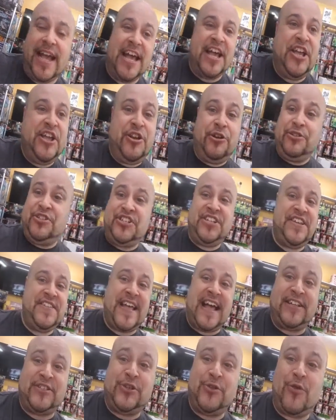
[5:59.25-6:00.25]
You don't see
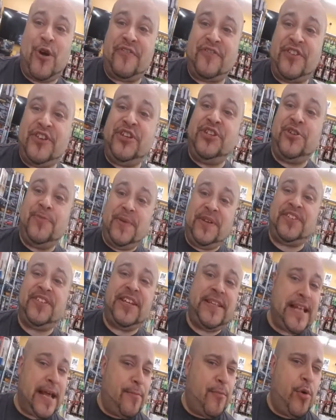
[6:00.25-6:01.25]
that too often. You should be
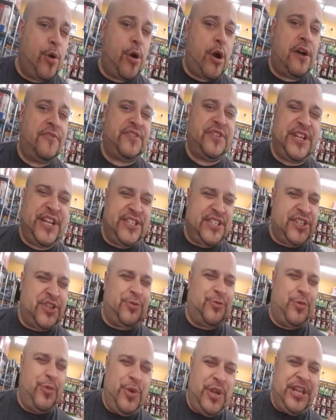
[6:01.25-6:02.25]
seeing that more often because it's a
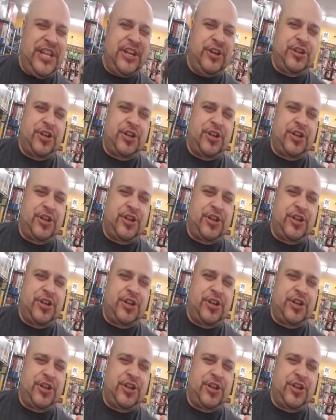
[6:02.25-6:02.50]
really good